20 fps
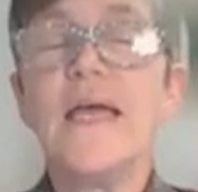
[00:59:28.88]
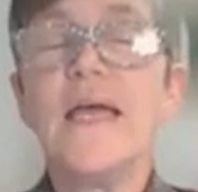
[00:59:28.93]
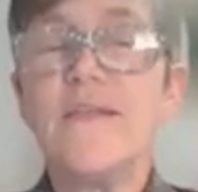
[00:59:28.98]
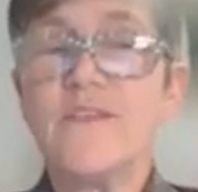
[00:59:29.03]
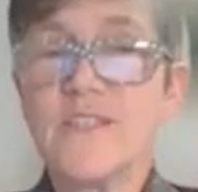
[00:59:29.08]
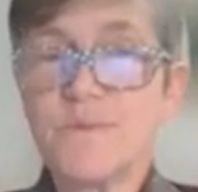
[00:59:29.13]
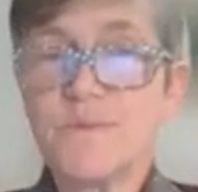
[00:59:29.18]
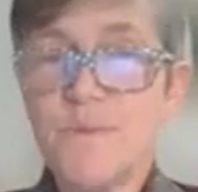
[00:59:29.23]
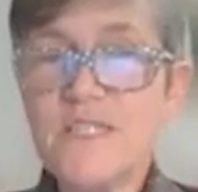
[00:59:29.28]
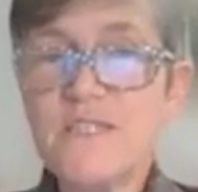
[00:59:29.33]
The
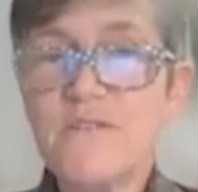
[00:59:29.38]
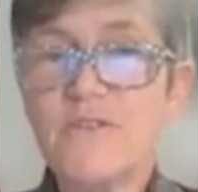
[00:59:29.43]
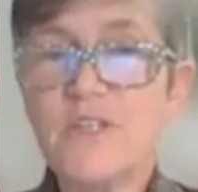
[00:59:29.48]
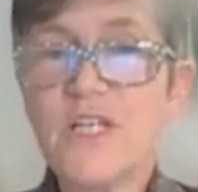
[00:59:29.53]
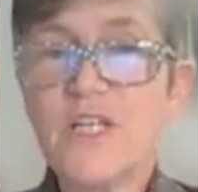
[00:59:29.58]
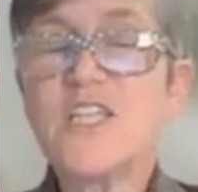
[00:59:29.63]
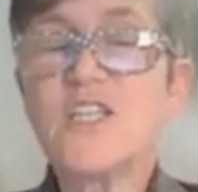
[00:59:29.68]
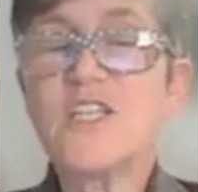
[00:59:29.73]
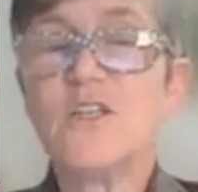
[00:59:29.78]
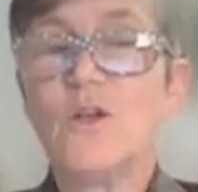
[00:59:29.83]

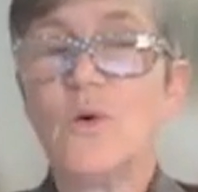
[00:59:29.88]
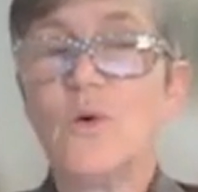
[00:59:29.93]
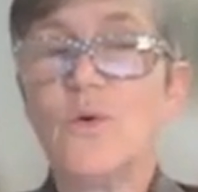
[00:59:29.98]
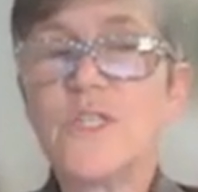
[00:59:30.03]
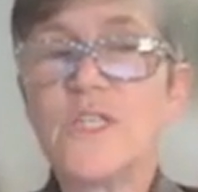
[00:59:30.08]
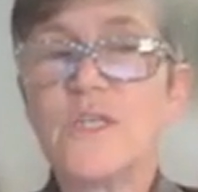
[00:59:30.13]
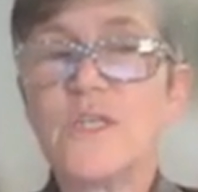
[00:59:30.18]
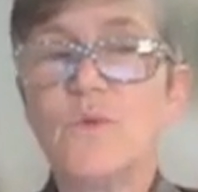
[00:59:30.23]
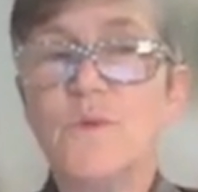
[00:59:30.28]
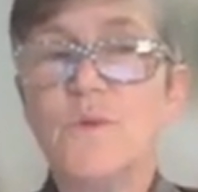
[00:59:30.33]
specificational
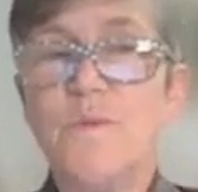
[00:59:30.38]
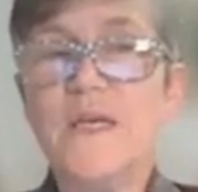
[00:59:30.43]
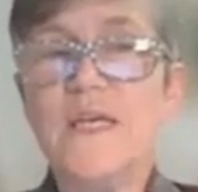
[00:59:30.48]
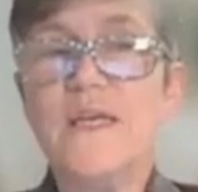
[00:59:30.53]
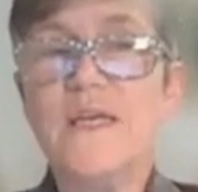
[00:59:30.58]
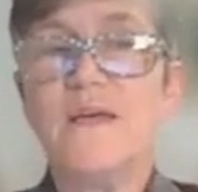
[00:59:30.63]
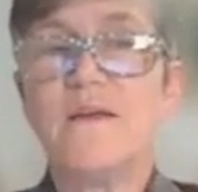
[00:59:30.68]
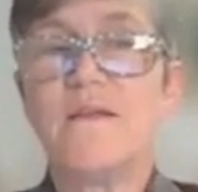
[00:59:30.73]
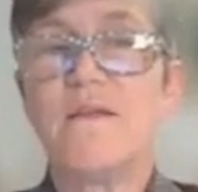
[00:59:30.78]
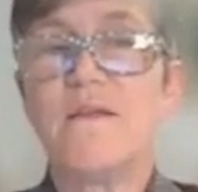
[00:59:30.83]
order would
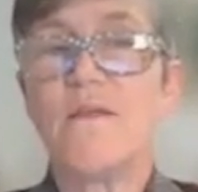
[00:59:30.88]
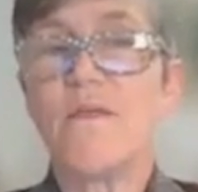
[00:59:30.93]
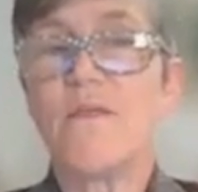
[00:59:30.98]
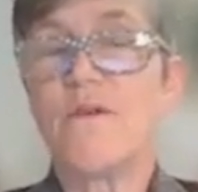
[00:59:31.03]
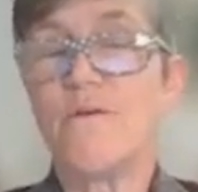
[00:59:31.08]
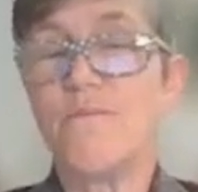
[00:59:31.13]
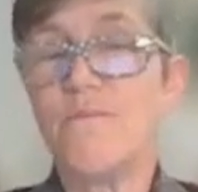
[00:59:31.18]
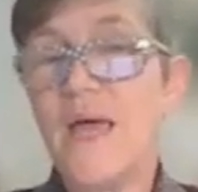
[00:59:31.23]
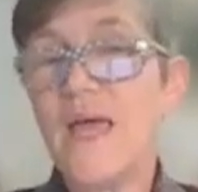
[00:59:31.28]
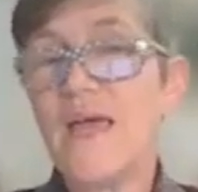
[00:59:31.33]
be,
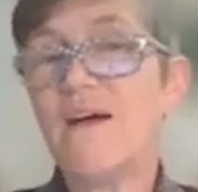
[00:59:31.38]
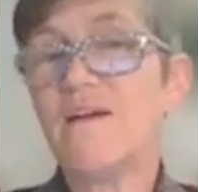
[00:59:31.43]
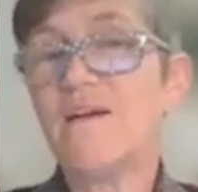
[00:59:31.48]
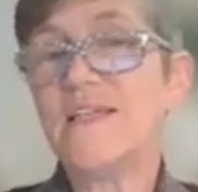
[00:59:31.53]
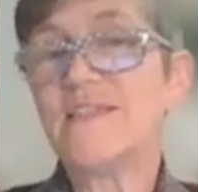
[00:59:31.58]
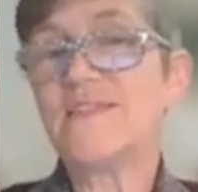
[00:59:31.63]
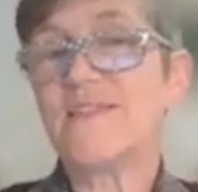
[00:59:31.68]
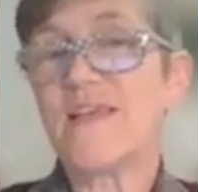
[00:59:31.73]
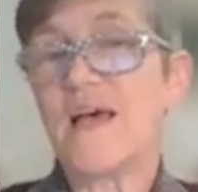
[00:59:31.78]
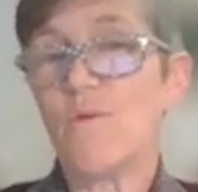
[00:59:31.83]
the mayor
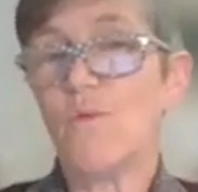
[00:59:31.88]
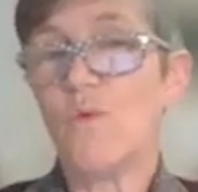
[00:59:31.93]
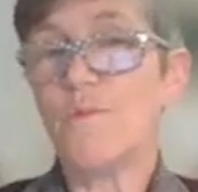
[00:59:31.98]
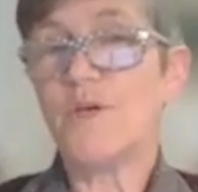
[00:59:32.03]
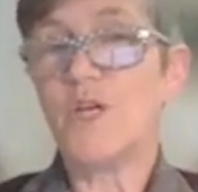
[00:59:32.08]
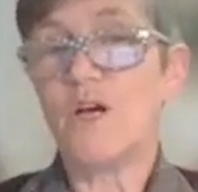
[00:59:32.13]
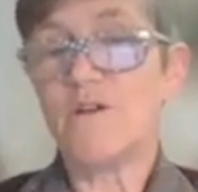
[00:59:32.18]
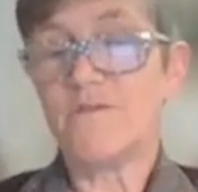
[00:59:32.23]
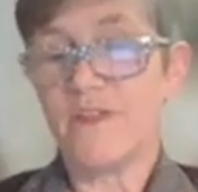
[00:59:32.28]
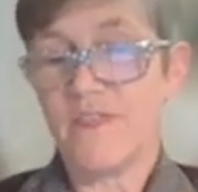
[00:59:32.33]
is that
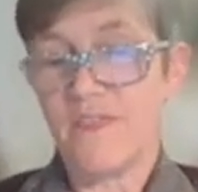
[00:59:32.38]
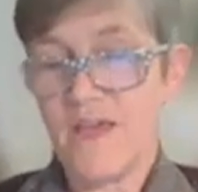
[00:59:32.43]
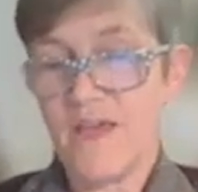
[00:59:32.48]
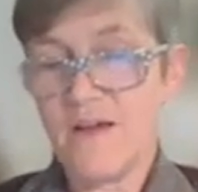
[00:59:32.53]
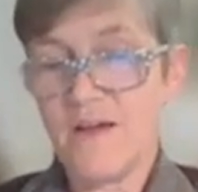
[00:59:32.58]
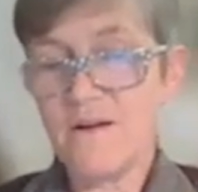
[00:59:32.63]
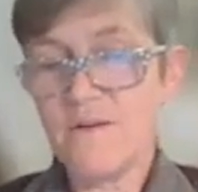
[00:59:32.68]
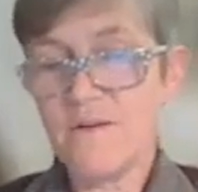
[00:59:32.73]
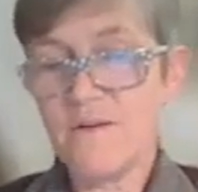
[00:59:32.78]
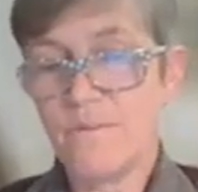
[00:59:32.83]
woman over
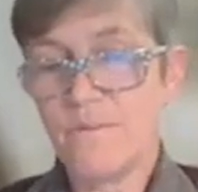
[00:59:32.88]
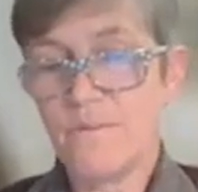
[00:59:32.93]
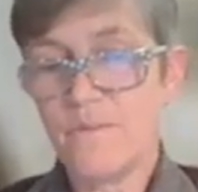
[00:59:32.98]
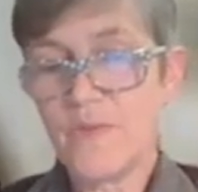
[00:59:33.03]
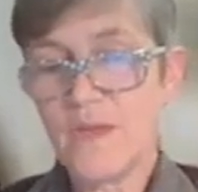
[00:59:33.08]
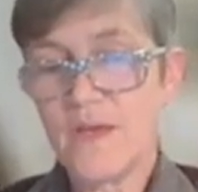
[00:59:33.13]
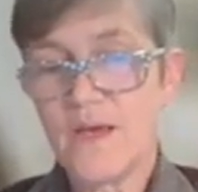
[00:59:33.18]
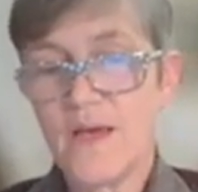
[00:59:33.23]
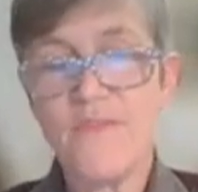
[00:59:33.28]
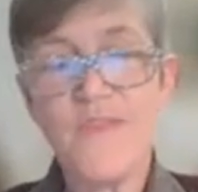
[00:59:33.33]
there.
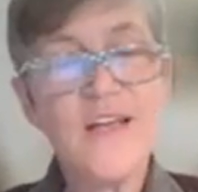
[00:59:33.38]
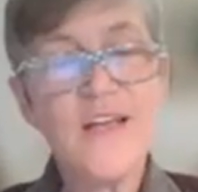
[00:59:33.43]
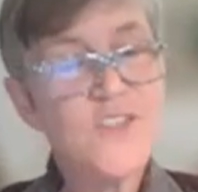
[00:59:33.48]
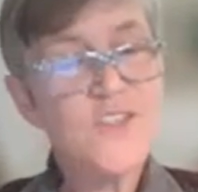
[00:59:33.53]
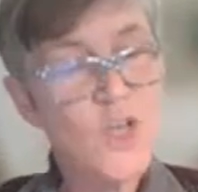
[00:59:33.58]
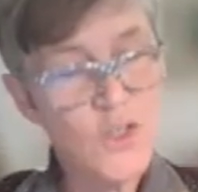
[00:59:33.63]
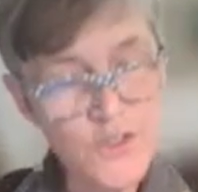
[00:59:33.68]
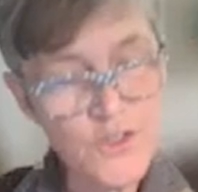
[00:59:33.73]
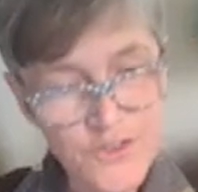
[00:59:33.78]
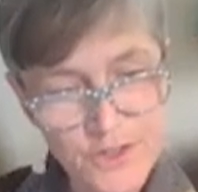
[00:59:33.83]
And that's
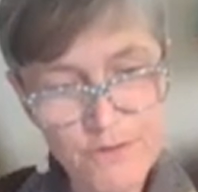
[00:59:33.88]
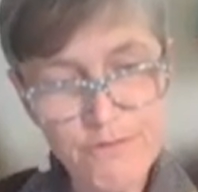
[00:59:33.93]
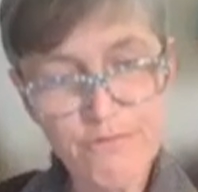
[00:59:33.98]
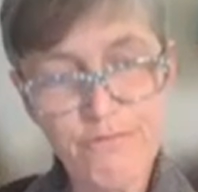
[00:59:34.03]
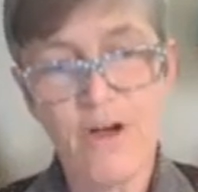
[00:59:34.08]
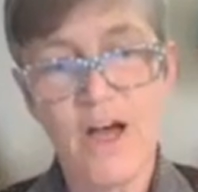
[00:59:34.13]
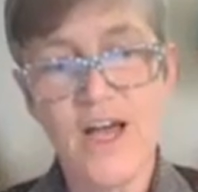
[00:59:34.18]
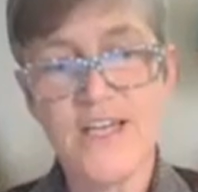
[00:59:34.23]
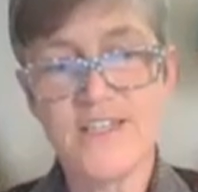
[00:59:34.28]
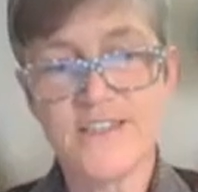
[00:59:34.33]
also
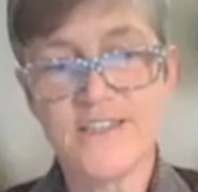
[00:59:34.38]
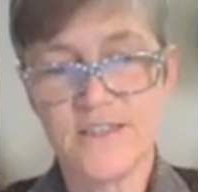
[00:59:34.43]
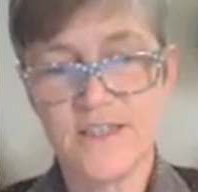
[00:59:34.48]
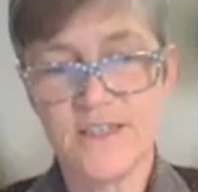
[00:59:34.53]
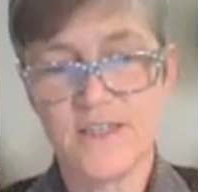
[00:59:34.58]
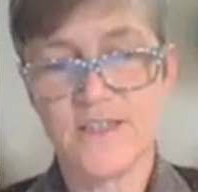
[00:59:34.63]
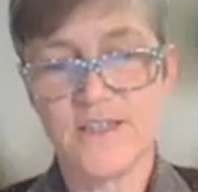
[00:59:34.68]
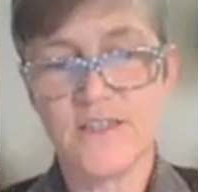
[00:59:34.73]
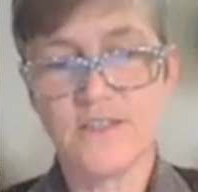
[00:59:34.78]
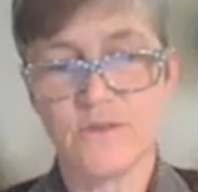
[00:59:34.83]
fine as an
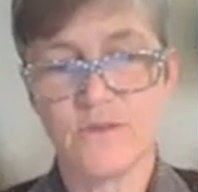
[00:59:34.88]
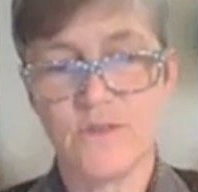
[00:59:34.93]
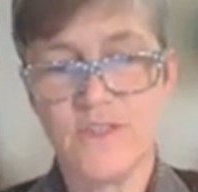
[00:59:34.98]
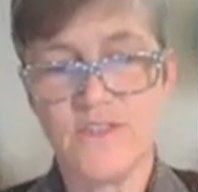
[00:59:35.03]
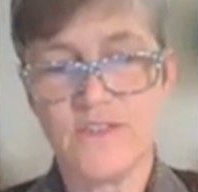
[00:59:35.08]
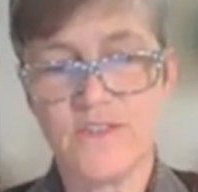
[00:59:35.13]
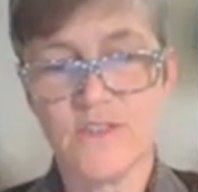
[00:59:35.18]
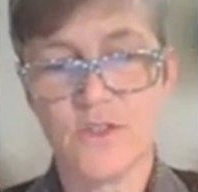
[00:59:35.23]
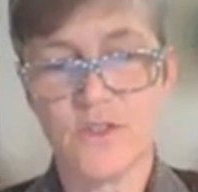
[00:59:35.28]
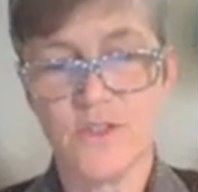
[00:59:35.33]
answer in
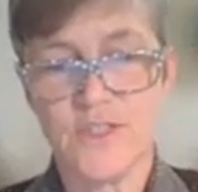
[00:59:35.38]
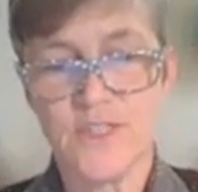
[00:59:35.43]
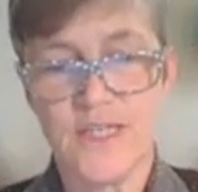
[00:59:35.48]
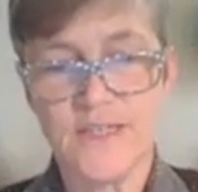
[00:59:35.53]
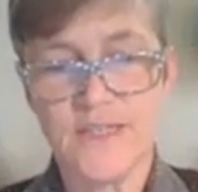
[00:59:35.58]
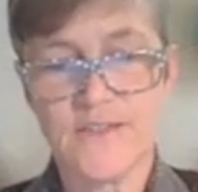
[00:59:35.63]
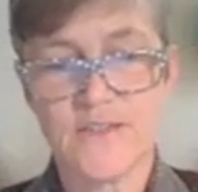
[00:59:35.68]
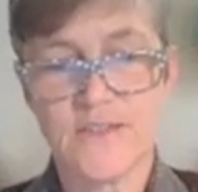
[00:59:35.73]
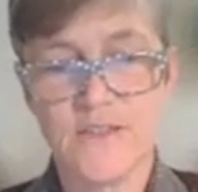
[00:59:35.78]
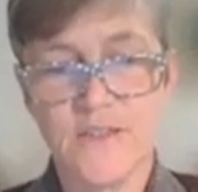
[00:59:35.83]
this
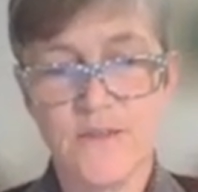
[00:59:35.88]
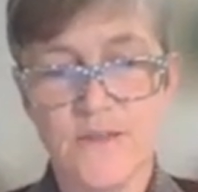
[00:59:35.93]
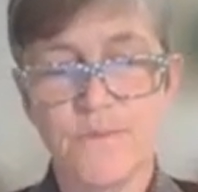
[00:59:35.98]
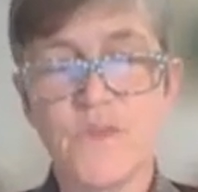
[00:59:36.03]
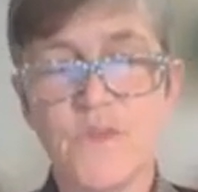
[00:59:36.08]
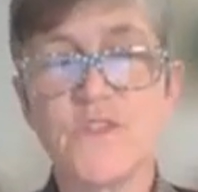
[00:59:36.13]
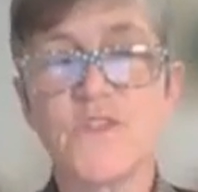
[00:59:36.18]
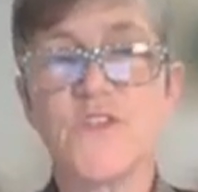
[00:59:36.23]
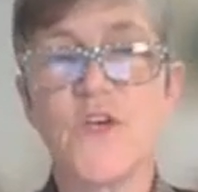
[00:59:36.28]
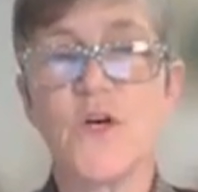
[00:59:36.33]
context.
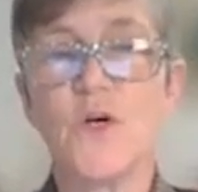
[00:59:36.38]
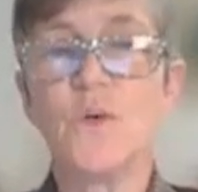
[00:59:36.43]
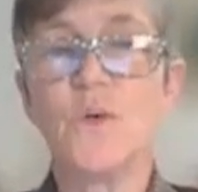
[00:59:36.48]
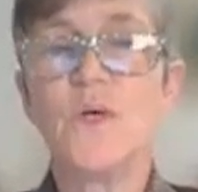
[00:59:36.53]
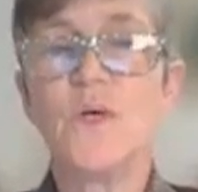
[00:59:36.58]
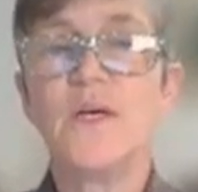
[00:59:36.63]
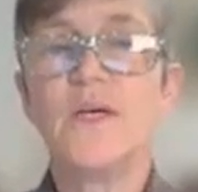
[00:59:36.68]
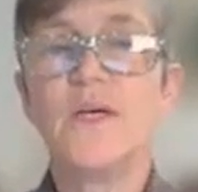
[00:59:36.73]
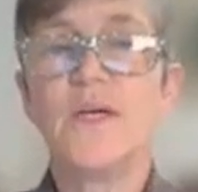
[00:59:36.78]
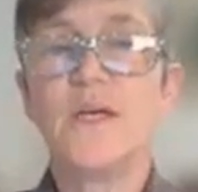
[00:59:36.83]
So
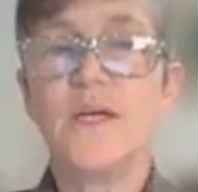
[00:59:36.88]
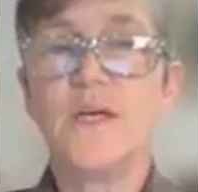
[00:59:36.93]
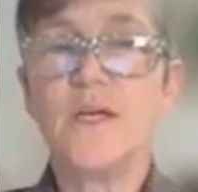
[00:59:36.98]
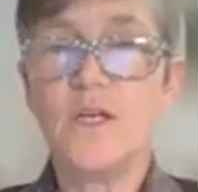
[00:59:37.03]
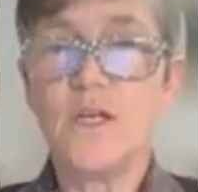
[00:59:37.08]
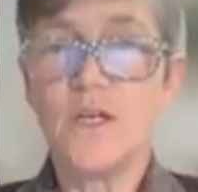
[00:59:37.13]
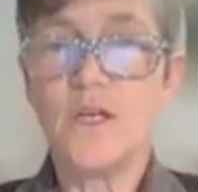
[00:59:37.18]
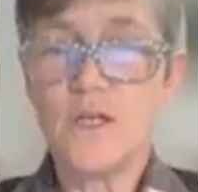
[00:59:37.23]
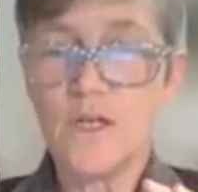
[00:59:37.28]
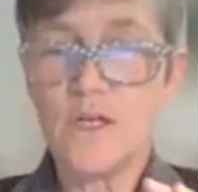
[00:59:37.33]

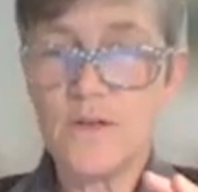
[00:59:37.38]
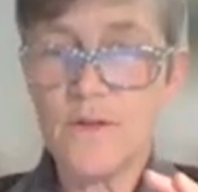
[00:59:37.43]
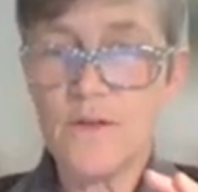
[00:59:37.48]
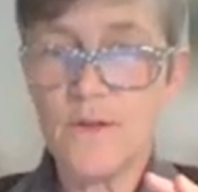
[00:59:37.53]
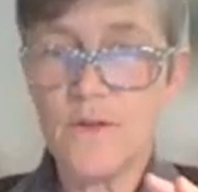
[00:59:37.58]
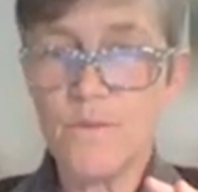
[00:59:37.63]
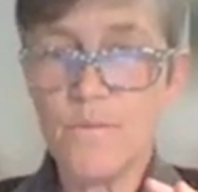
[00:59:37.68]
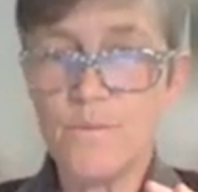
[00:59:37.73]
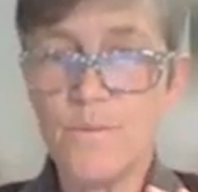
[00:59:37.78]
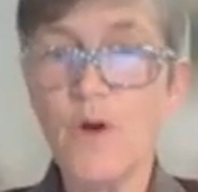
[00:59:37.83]

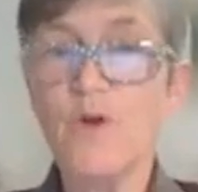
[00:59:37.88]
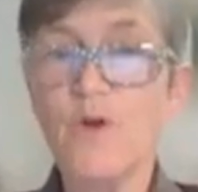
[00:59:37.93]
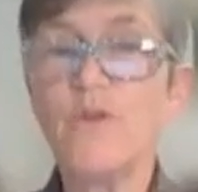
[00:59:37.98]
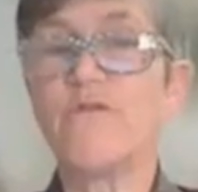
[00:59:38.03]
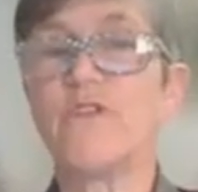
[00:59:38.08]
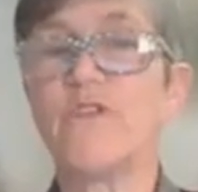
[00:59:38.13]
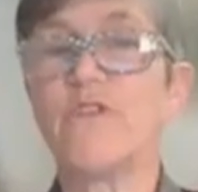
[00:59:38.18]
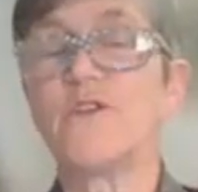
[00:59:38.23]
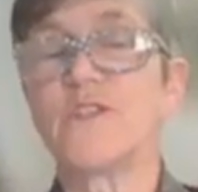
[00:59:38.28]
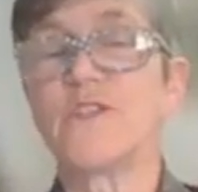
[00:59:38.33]
both
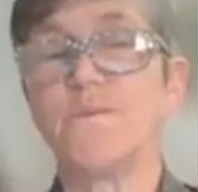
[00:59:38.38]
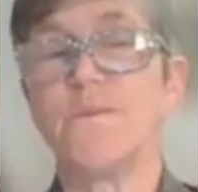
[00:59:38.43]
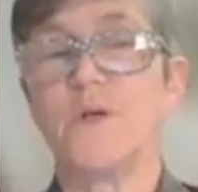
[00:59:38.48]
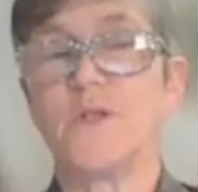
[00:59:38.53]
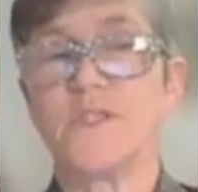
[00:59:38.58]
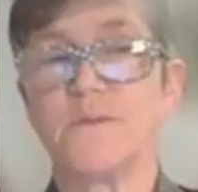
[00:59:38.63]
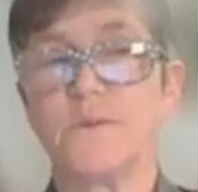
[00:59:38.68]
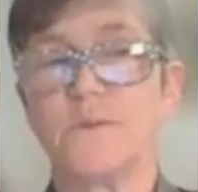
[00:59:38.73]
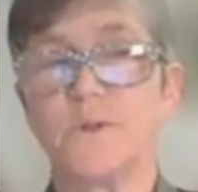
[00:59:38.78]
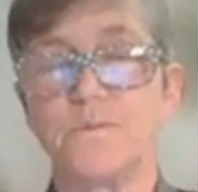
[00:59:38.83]
of those are
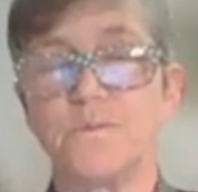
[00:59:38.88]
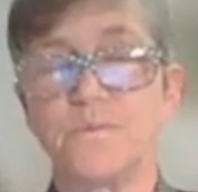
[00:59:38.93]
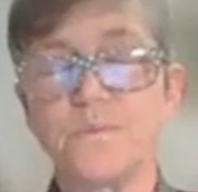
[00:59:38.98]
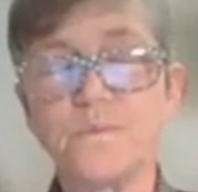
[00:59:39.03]
possible.